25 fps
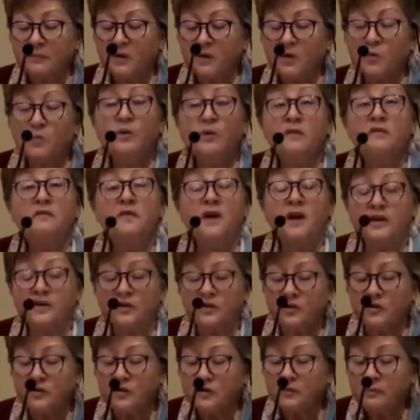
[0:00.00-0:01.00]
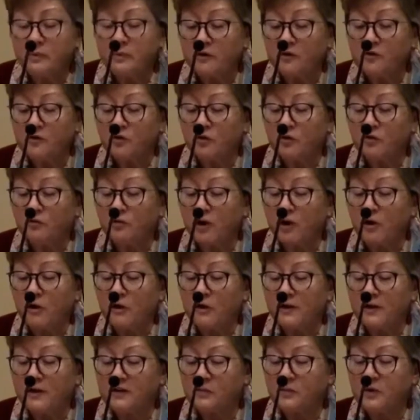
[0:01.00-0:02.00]
We foster spiritual growth
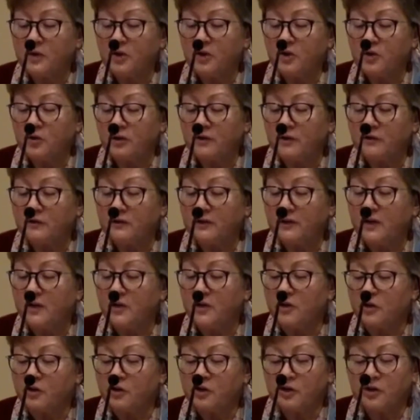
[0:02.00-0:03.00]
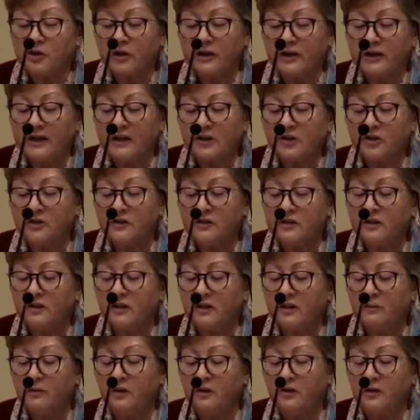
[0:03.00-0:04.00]
as we joyfully nurture connections and
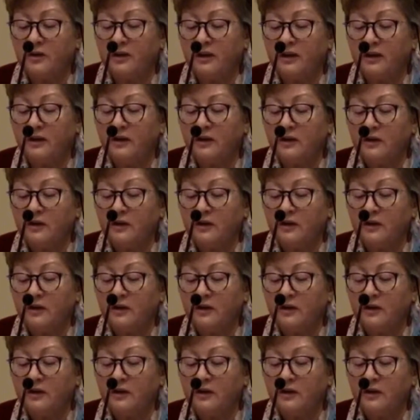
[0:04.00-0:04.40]
community